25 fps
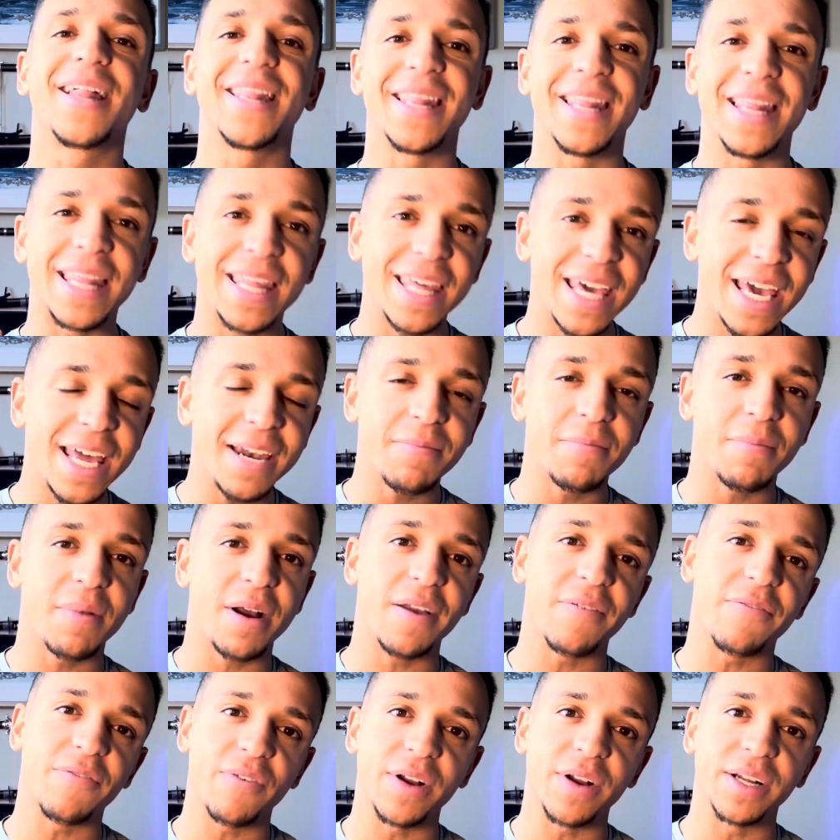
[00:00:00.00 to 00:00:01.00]
then,
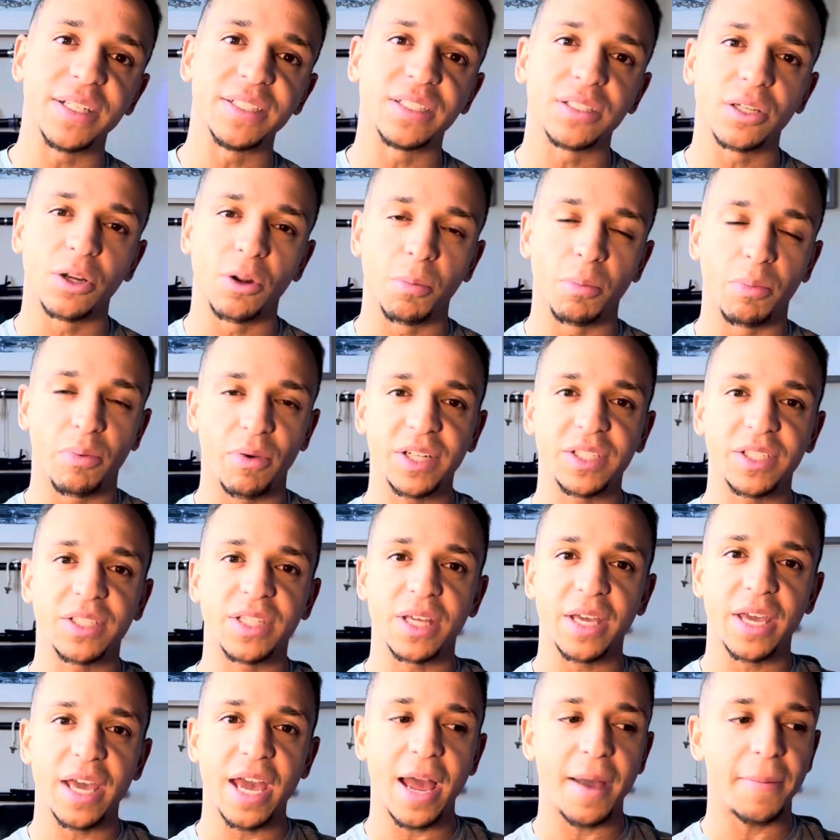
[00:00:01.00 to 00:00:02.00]
my friends, it'll bridge the
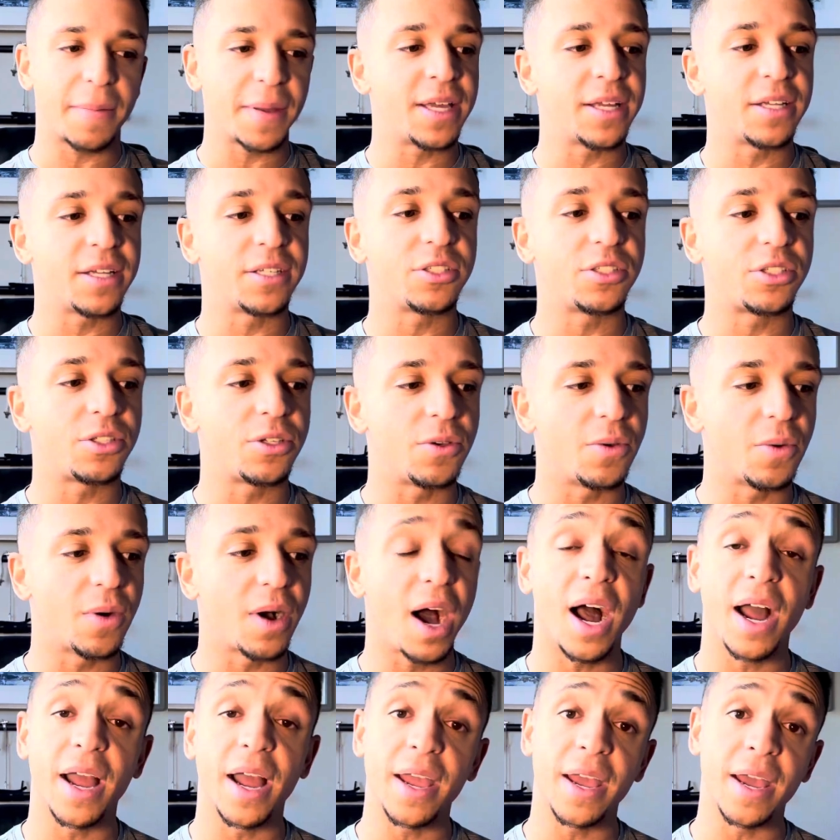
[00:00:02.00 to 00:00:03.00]
gap into
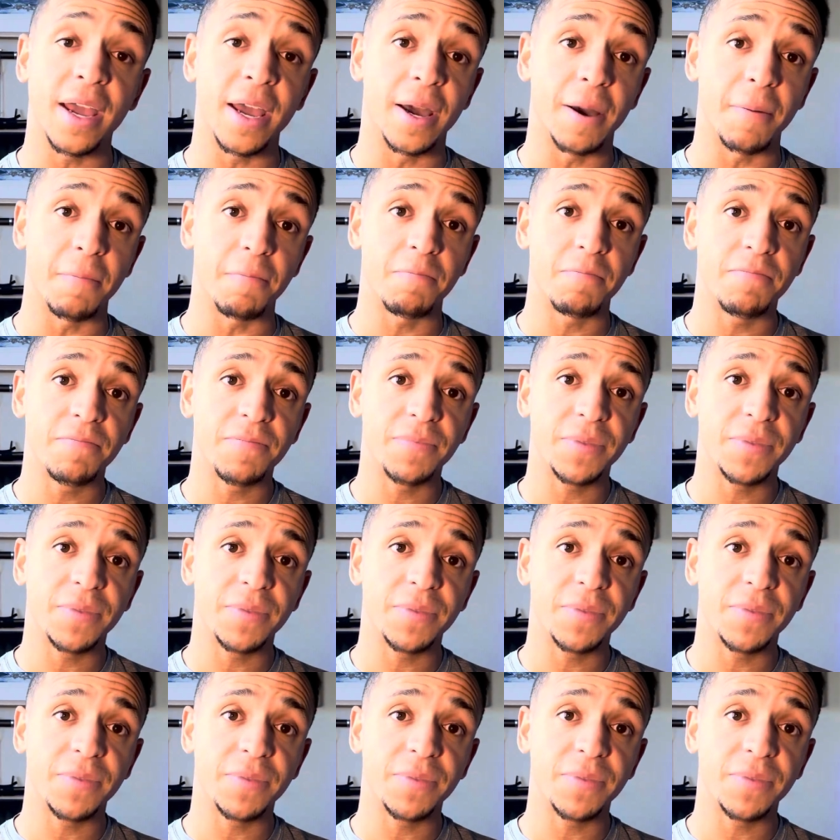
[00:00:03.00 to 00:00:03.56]
I am.